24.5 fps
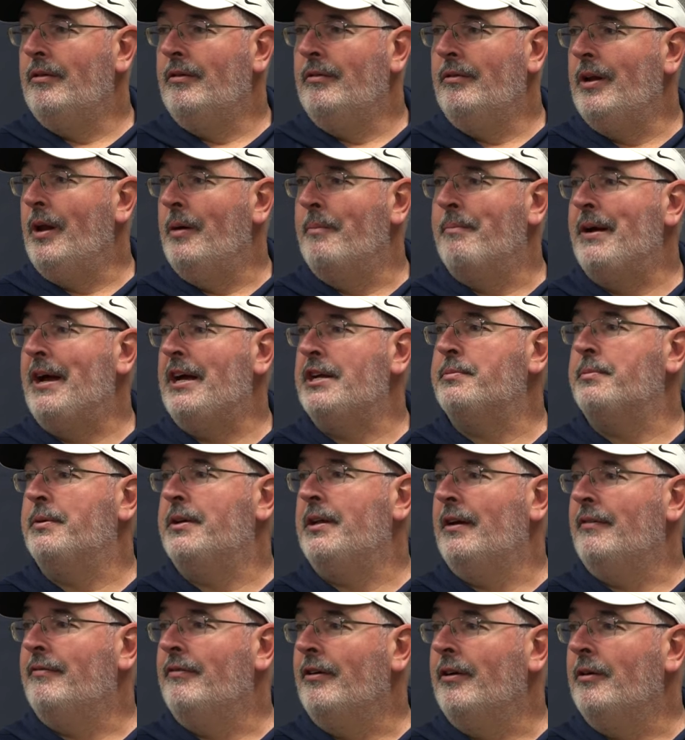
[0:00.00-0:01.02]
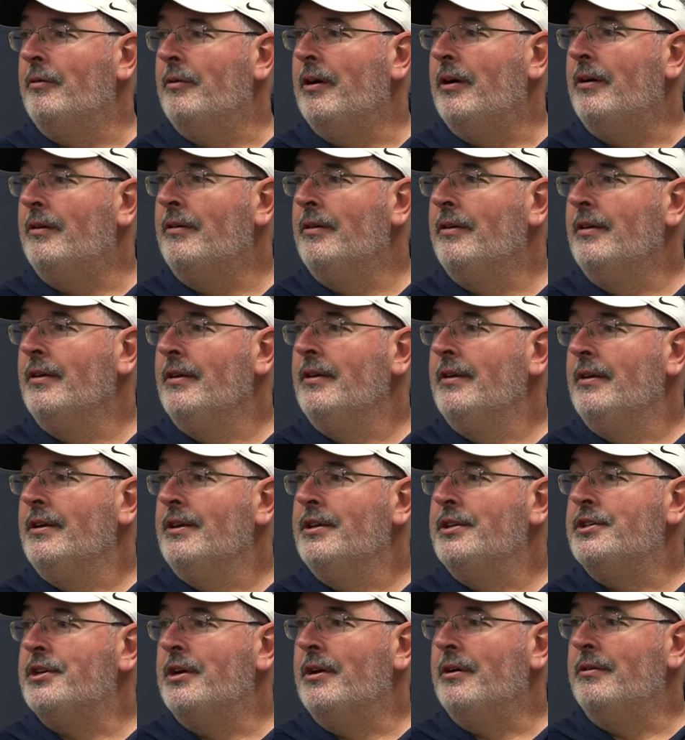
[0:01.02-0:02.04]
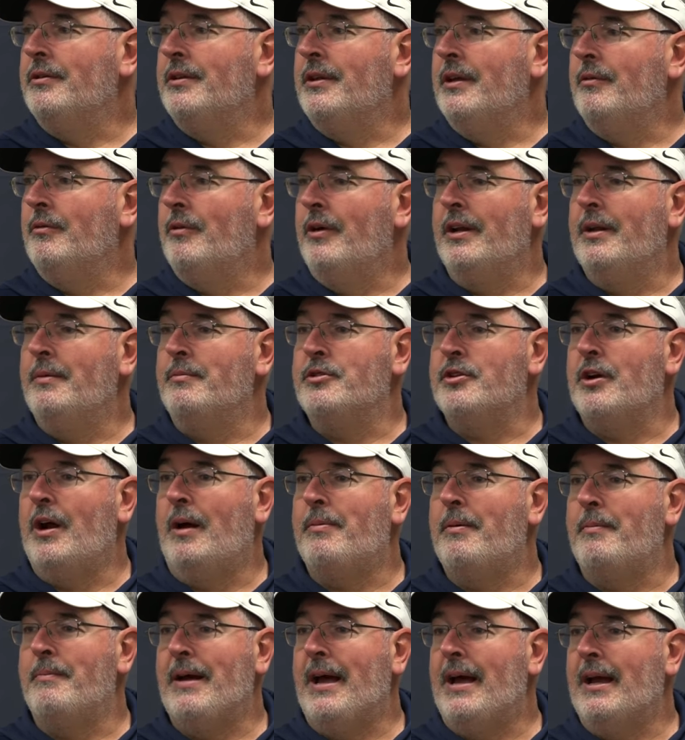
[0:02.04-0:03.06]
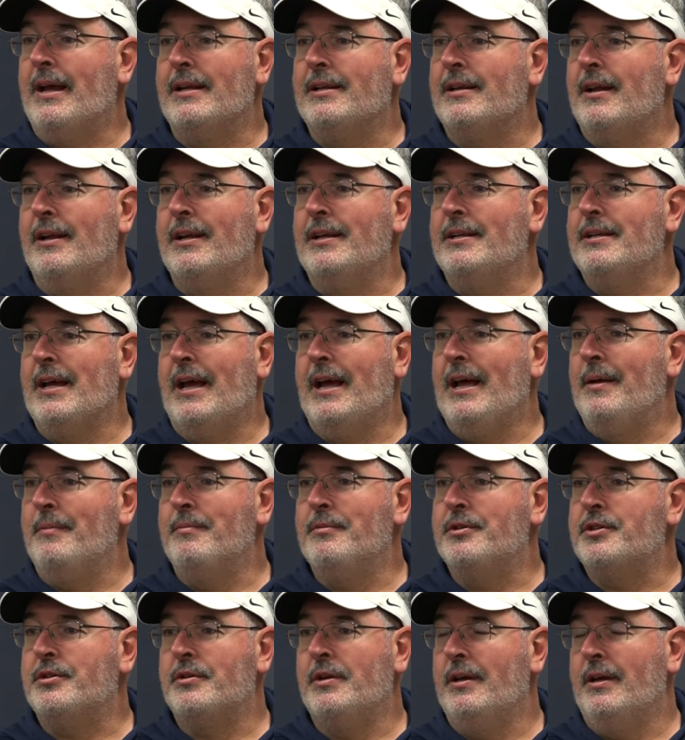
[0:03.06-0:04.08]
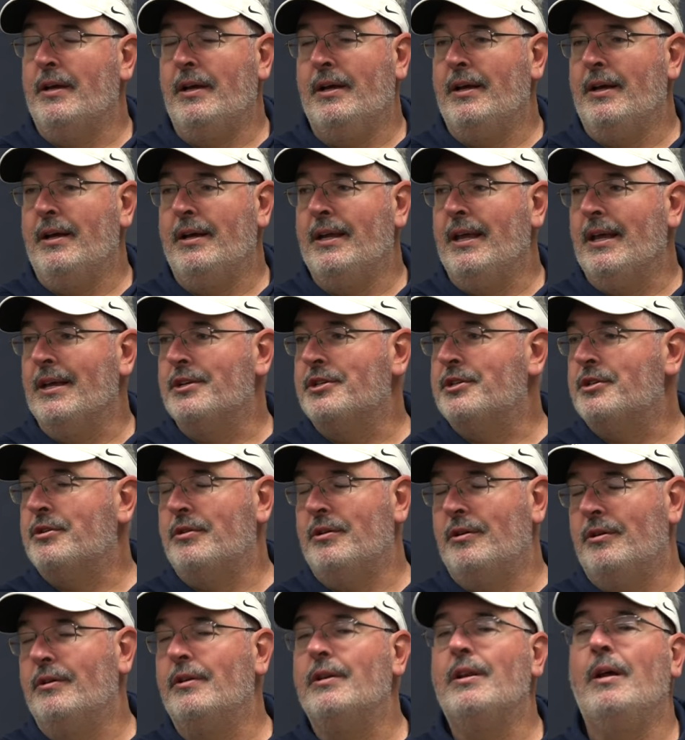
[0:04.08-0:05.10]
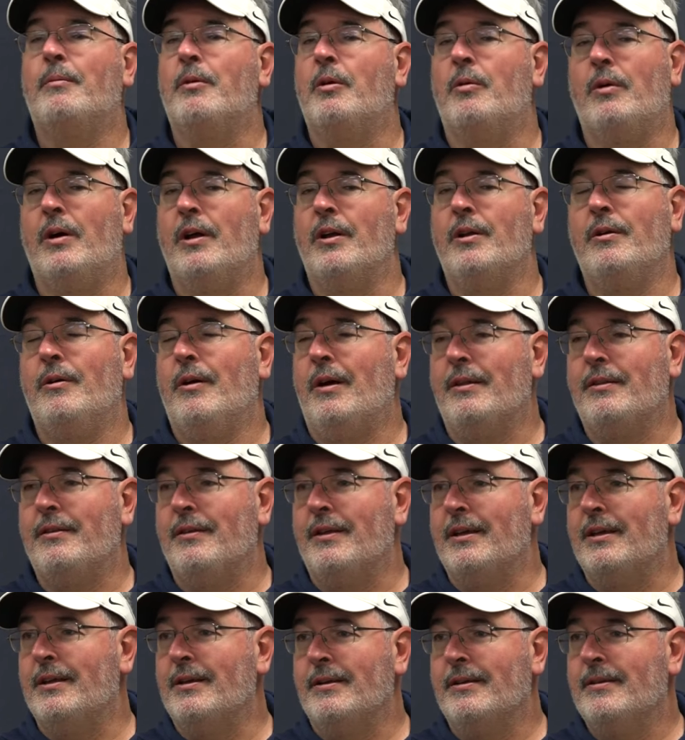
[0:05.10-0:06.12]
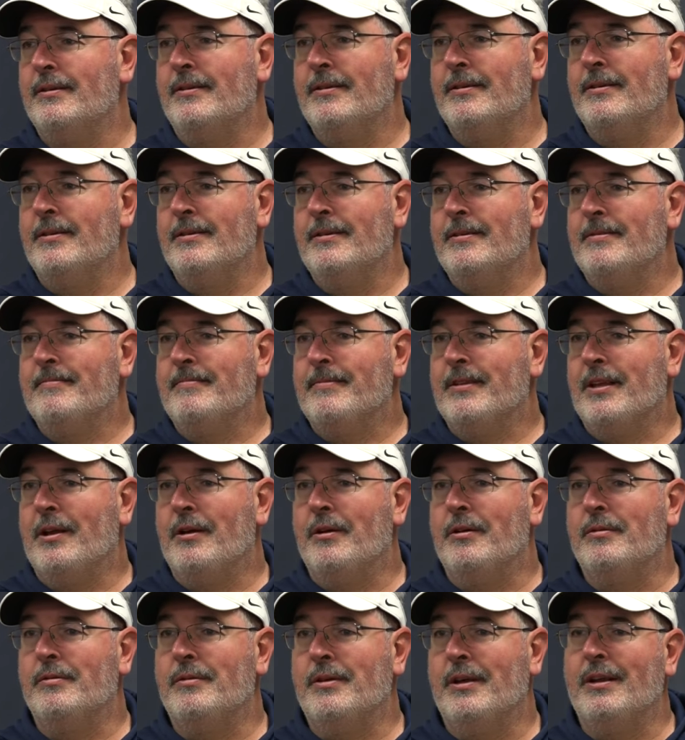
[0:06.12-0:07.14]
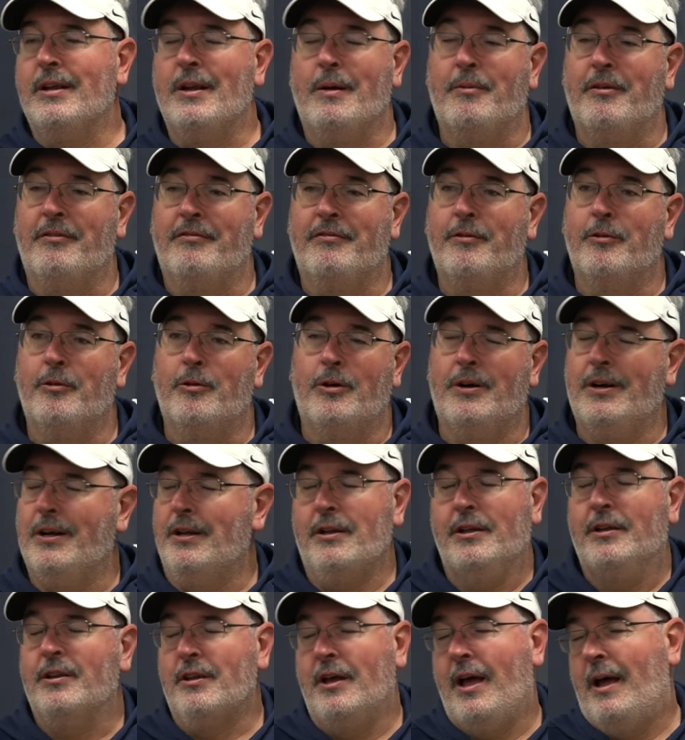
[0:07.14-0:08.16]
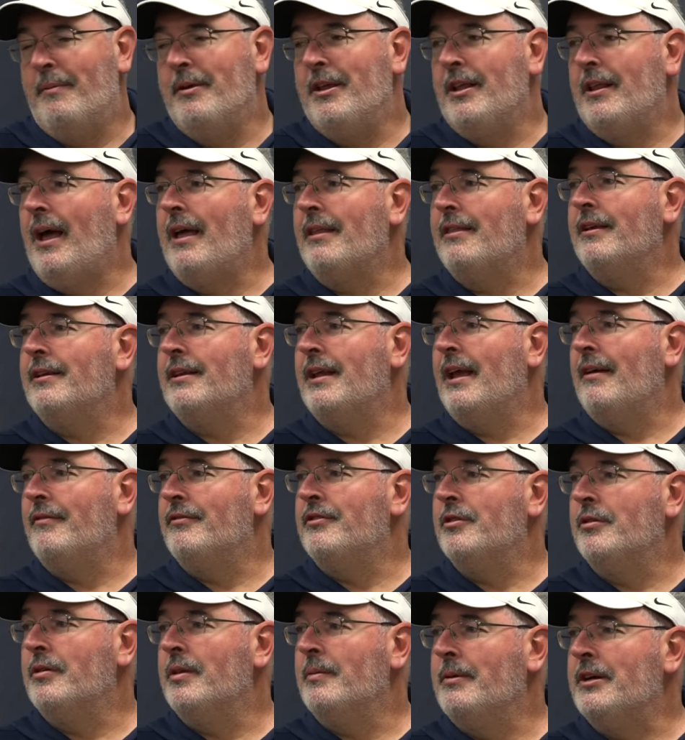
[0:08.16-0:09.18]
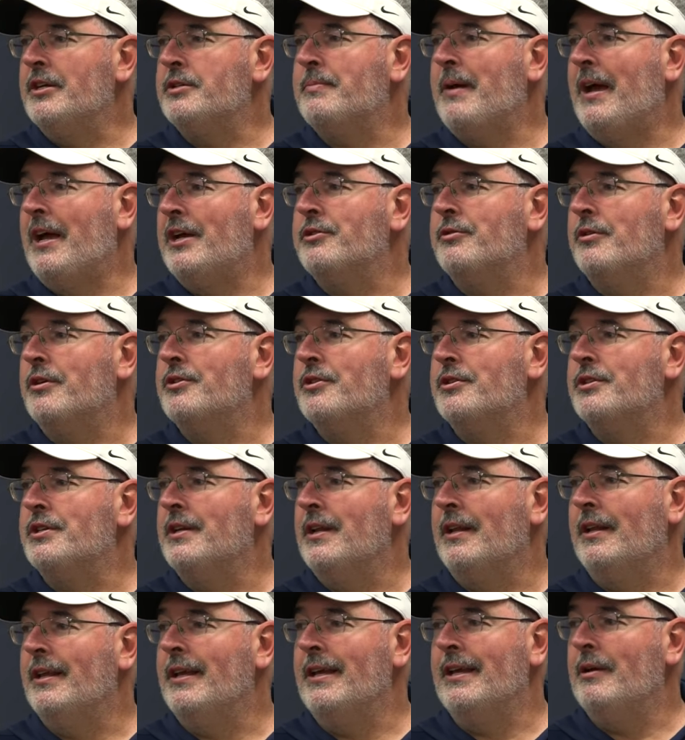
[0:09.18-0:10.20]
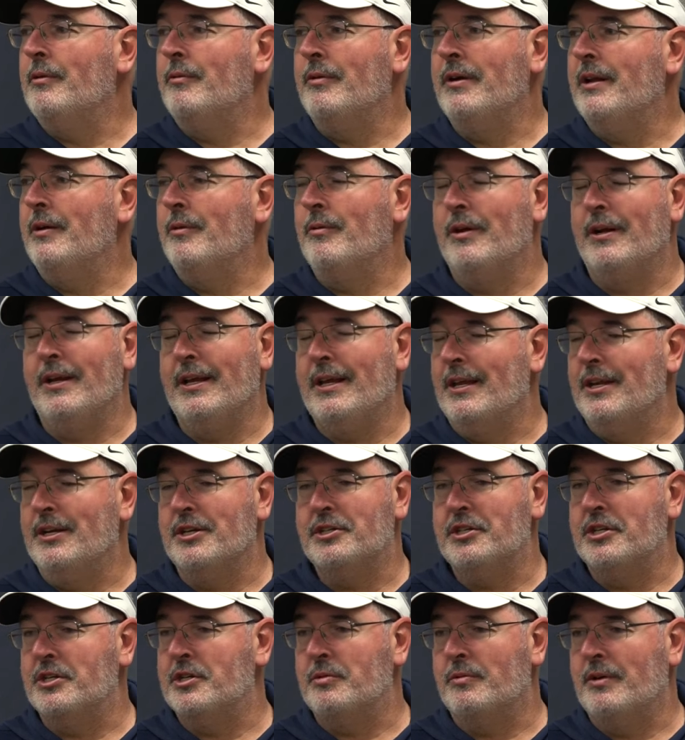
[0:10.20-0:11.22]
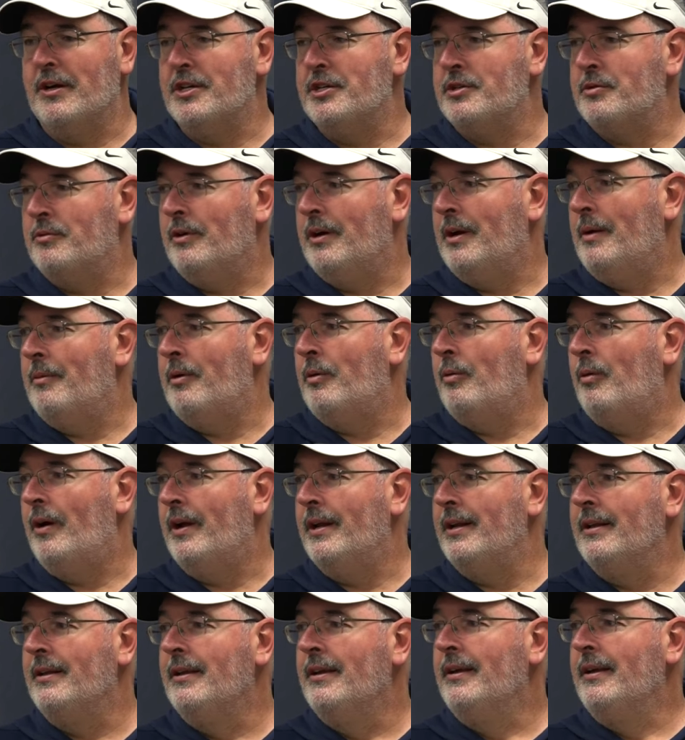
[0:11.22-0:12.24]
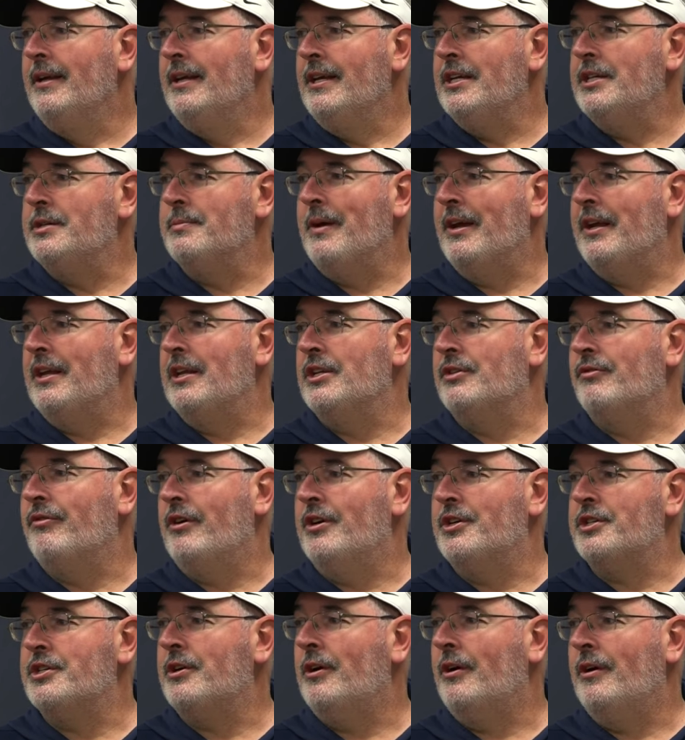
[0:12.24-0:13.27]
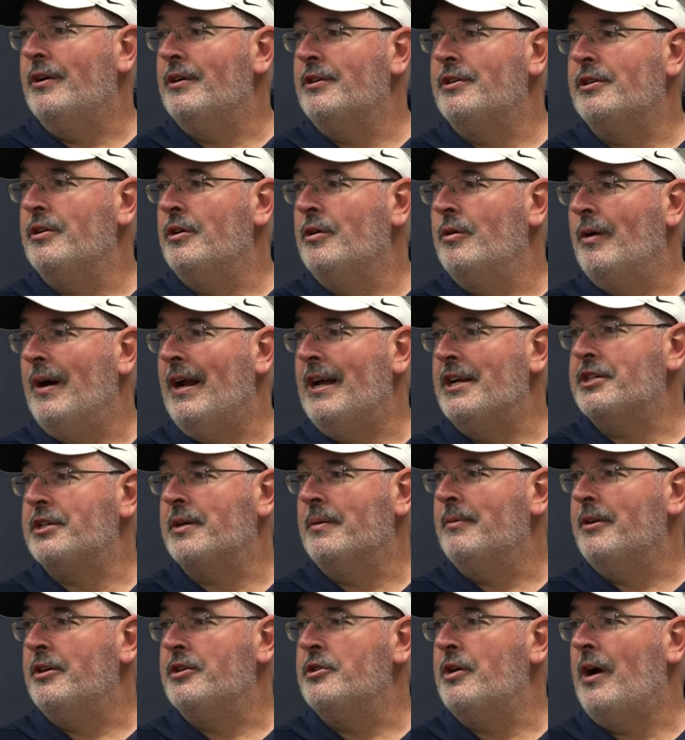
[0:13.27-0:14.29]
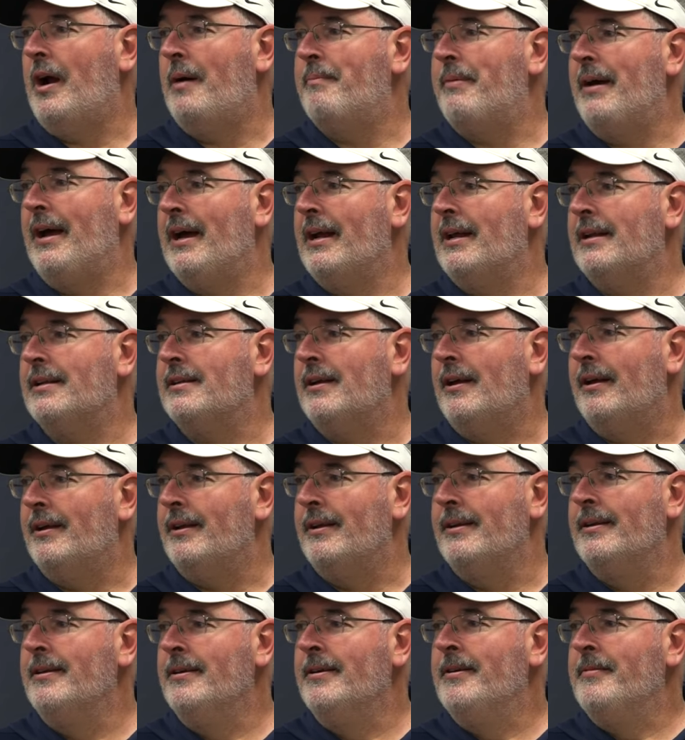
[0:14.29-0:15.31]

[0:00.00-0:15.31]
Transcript: we don't pass protect very well. So didn't want him dropping back a ton of times against number one, who I think, you know, in number four. I mean, I think they have two of the best pass rushers in the league, and we didn't want to get in a situation where number one, he's making his first start, and two, we're asking him to drop back a ton,